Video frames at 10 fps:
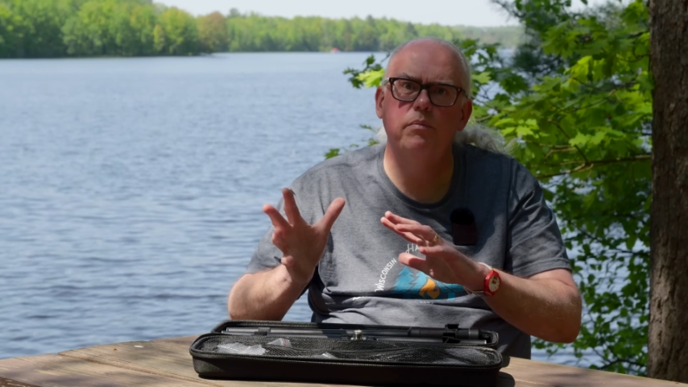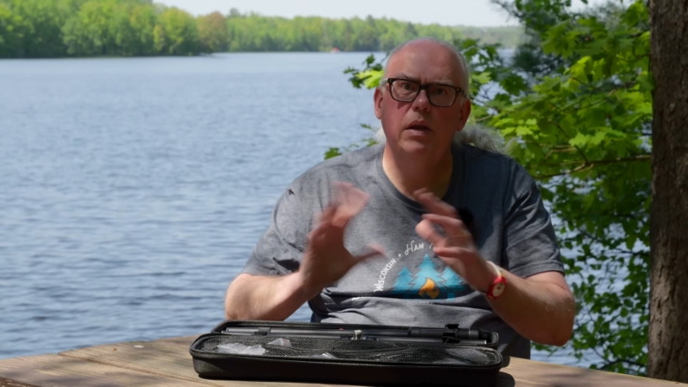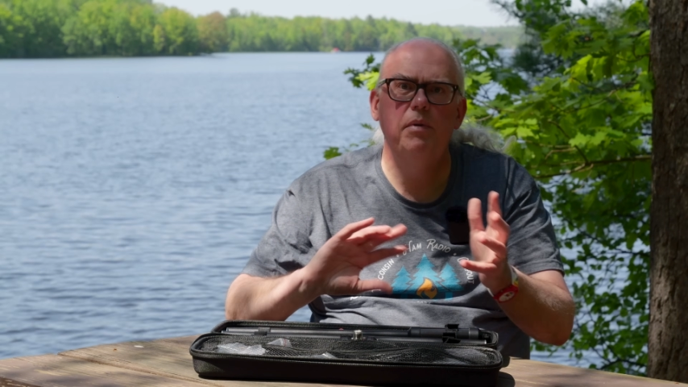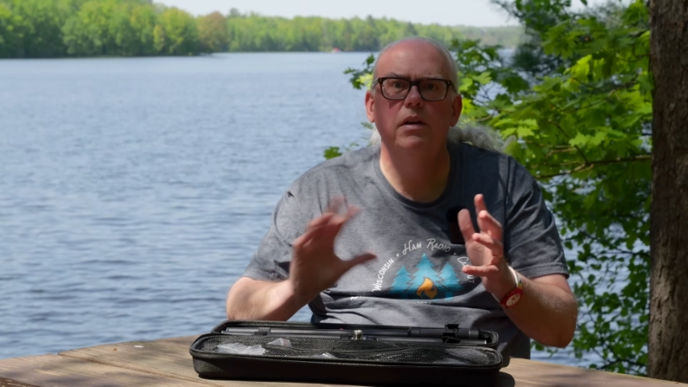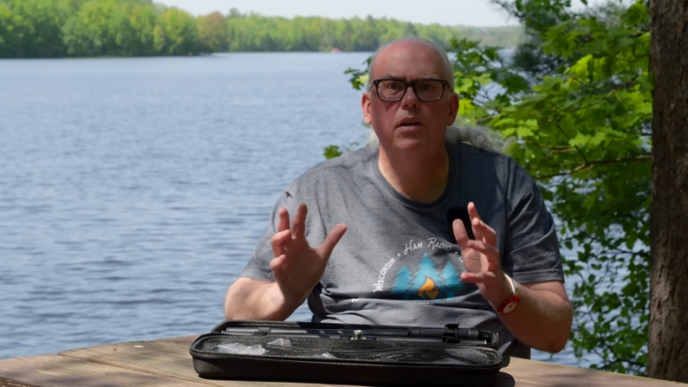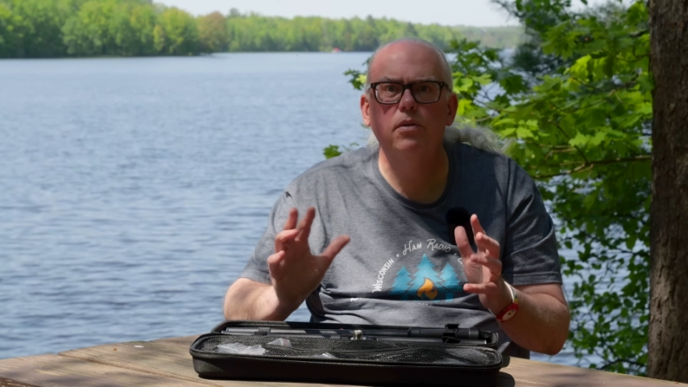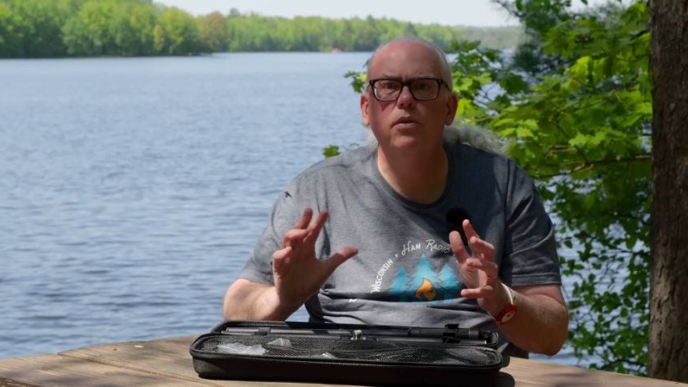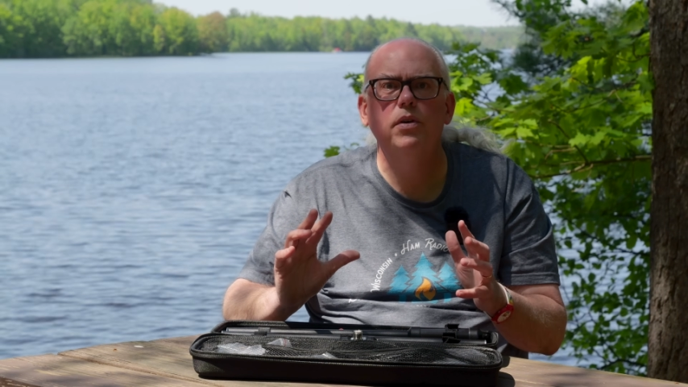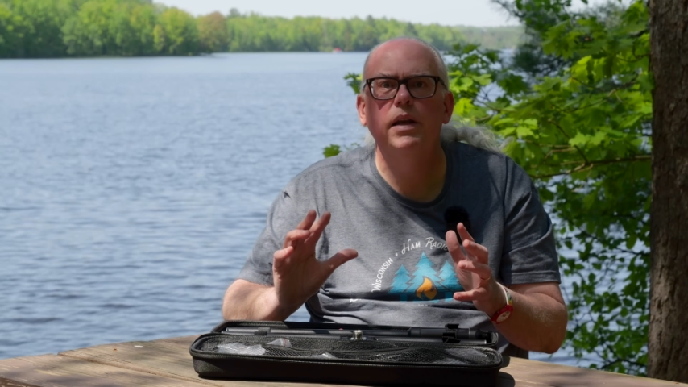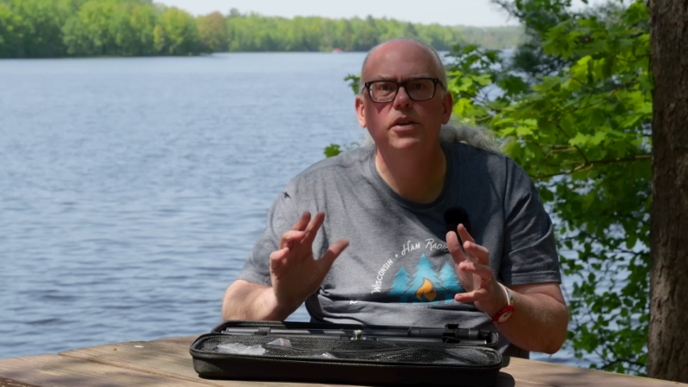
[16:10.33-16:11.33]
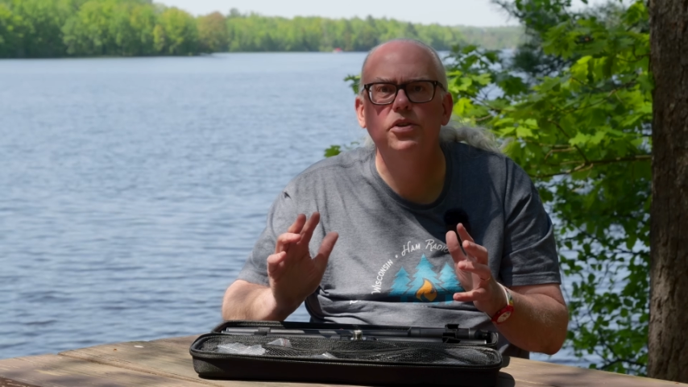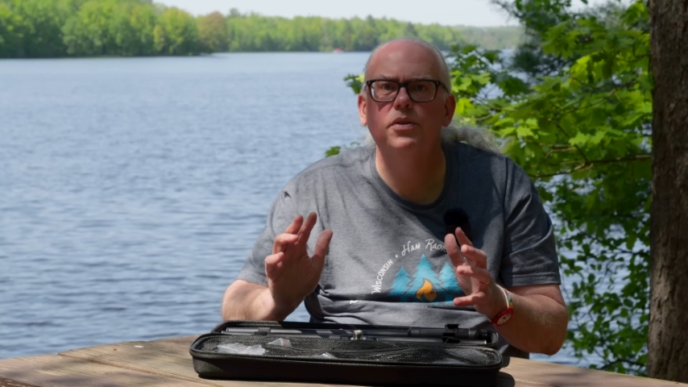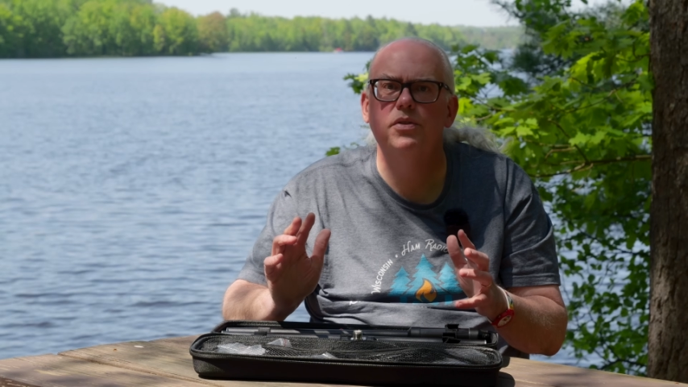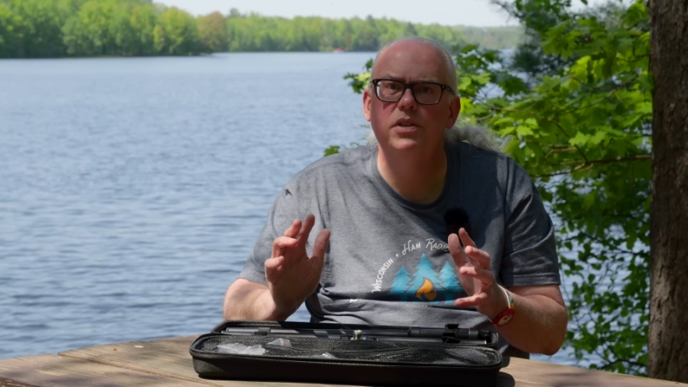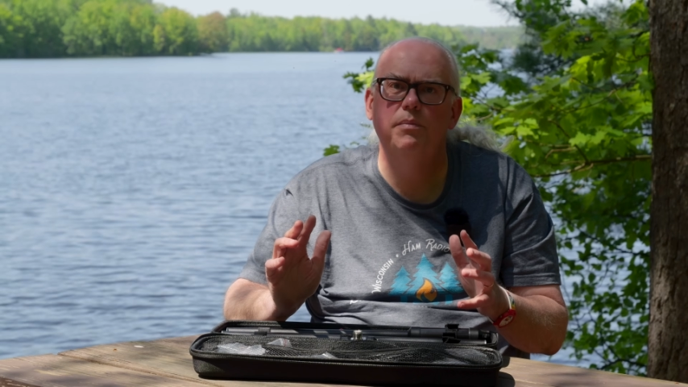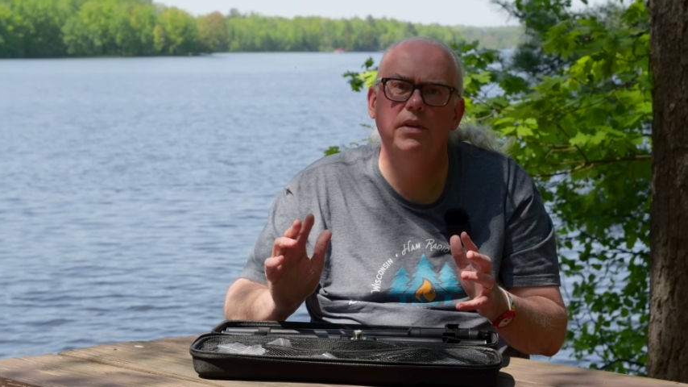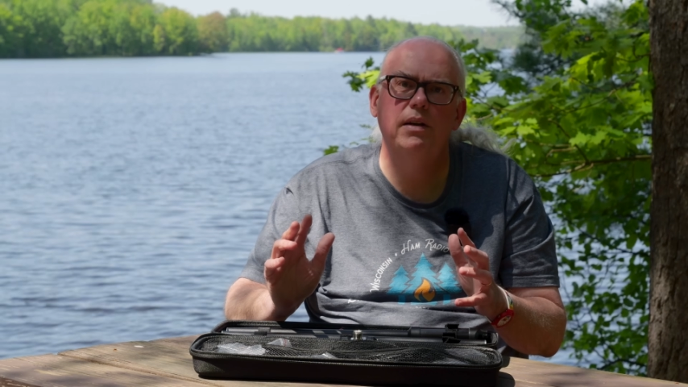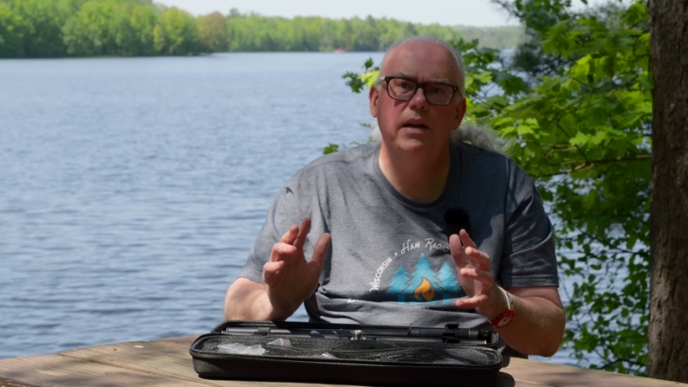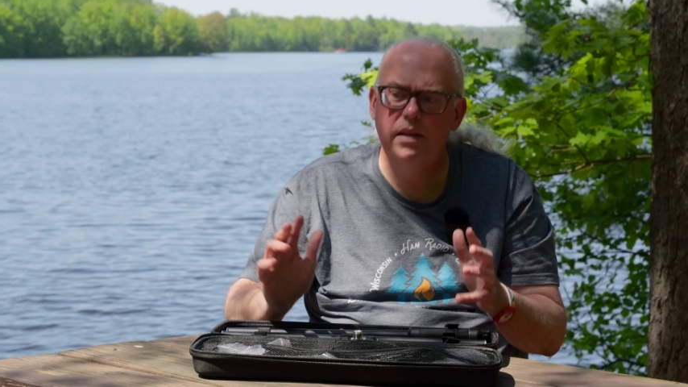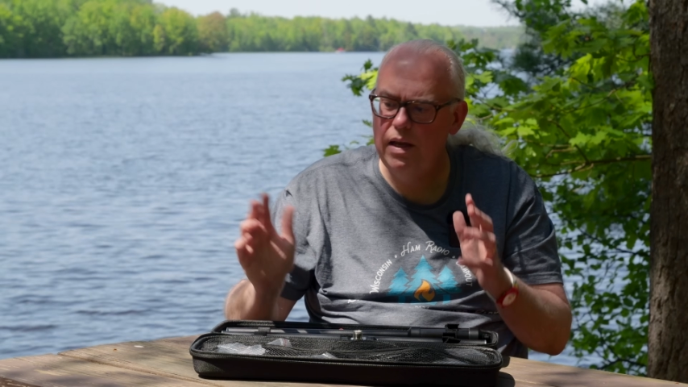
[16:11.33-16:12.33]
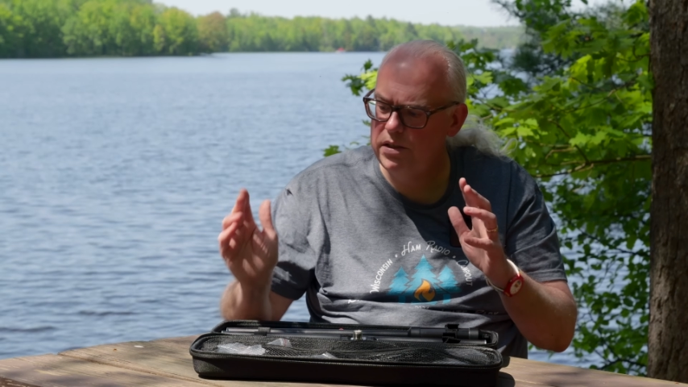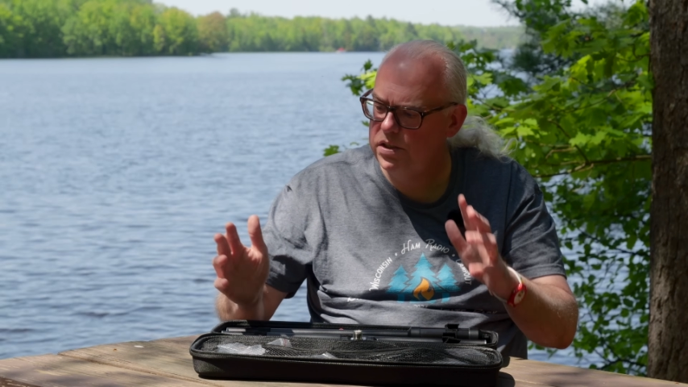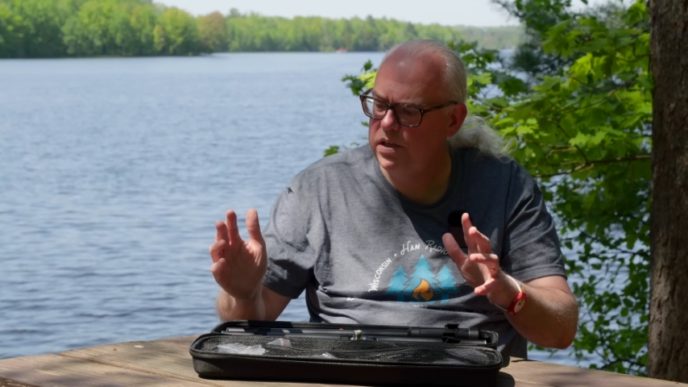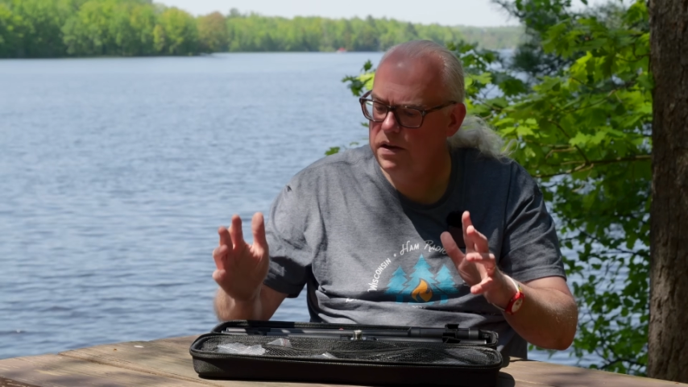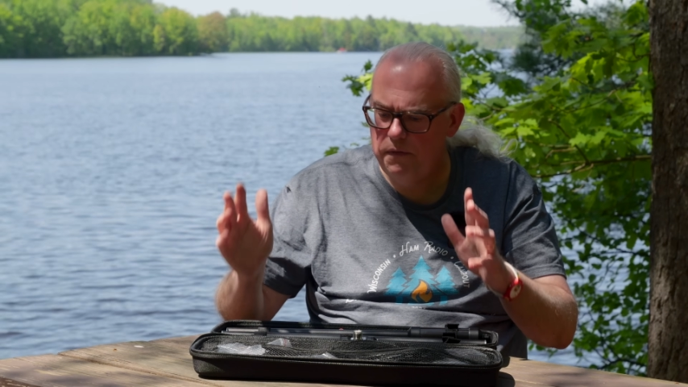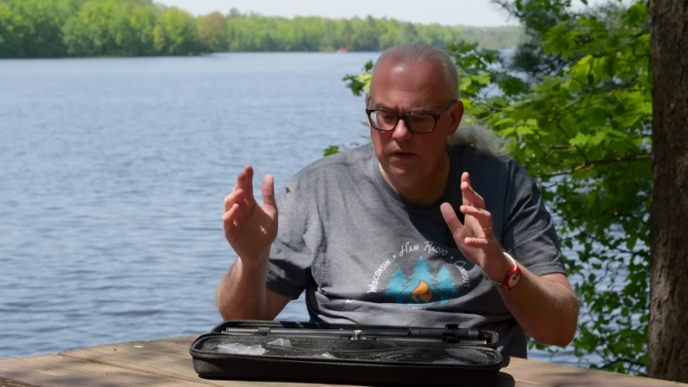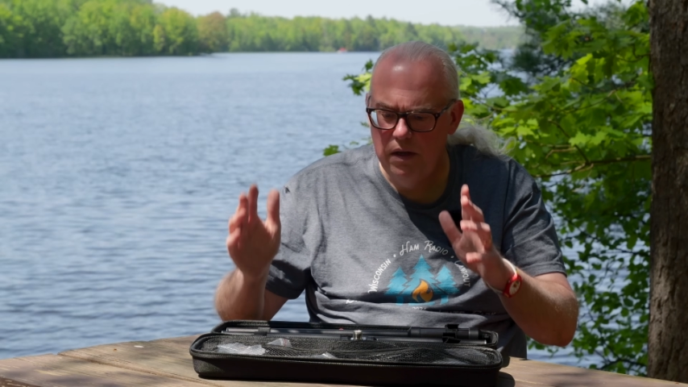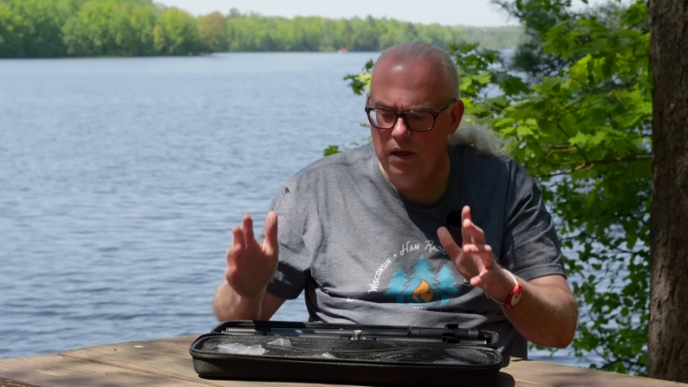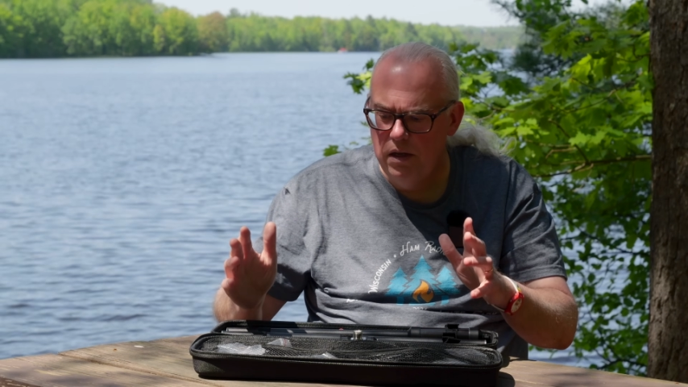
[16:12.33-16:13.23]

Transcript: maybe another location or something like that to see if